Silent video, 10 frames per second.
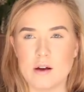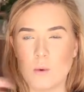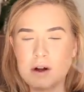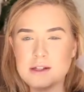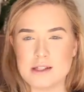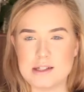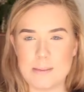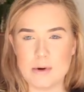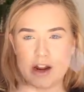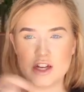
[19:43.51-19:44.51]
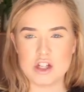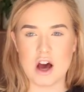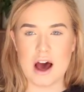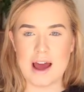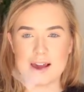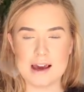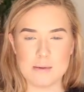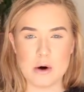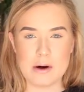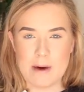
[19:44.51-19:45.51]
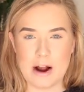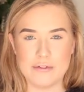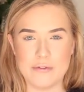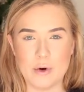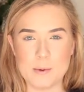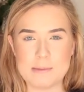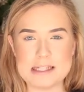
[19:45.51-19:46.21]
one step on each eye and keep going back and forth.